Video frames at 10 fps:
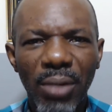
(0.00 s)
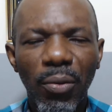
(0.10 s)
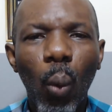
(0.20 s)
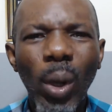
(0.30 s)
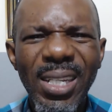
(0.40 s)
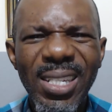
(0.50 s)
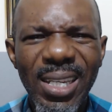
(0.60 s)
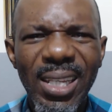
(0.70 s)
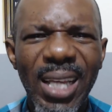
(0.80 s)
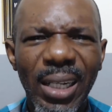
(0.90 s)
What is
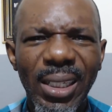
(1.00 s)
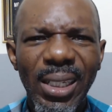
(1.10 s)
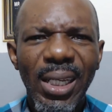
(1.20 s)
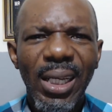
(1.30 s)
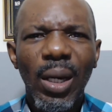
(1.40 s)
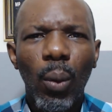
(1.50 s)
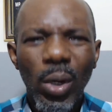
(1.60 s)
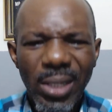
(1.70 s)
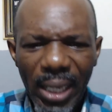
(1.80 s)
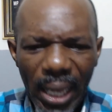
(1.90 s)
it that
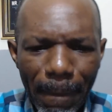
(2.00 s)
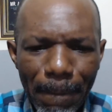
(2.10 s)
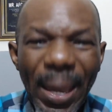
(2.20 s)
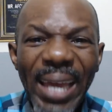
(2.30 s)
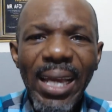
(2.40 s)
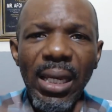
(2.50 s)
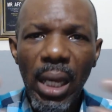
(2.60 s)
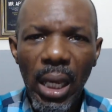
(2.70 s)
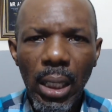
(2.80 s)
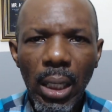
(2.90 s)
was embedded
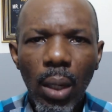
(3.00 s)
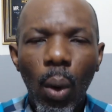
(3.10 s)
in